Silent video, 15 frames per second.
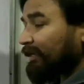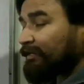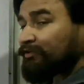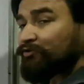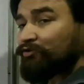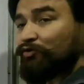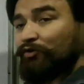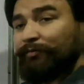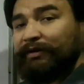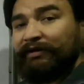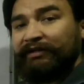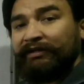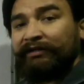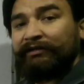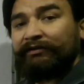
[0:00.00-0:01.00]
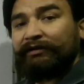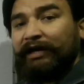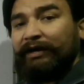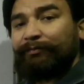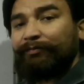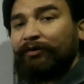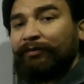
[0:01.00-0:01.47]
are so many
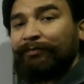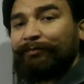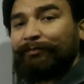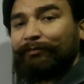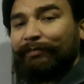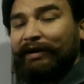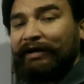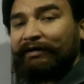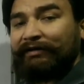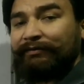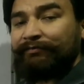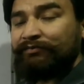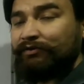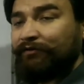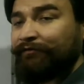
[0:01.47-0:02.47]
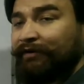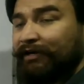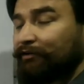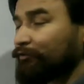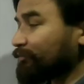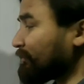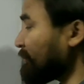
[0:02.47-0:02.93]
type of atoms of
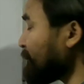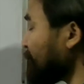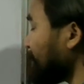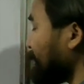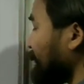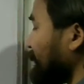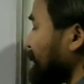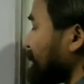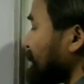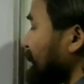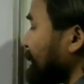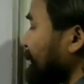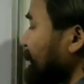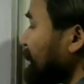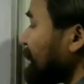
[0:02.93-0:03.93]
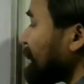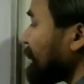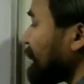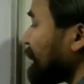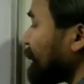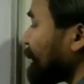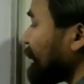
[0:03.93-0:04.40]
hydrogen. For example,
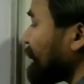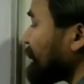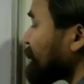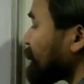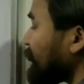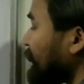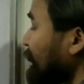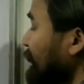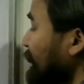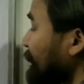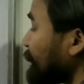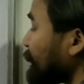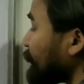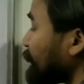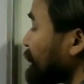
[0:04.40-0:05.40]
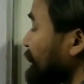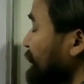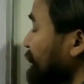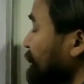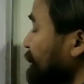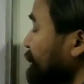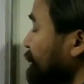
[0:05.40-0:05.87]
one is called
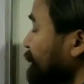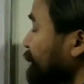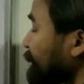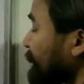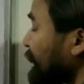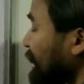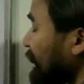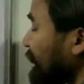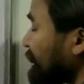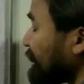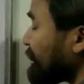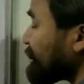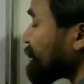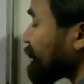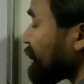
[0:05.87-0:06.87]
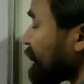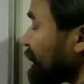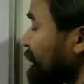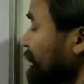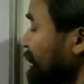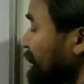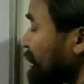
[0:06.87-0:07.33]
protium, other is
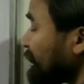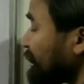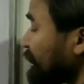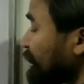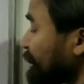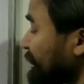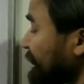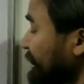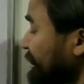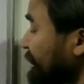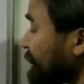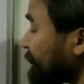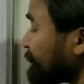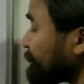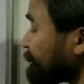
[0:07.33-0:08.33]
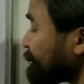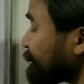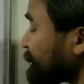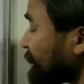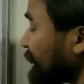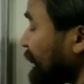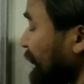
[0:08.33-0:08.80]
called deuterium,
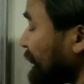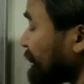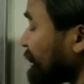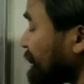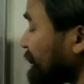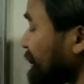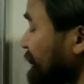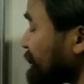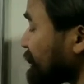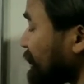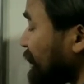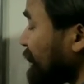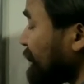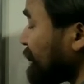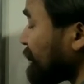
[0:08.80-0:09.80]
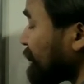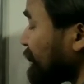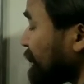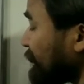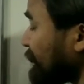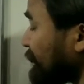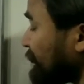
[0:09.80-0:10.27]
and third is called
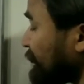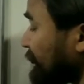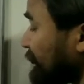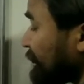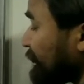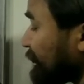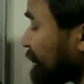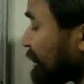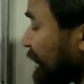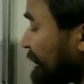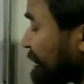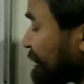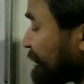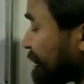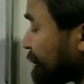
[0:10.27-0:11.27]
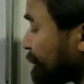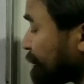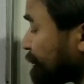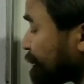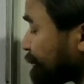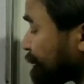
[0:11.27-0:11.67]
tritium.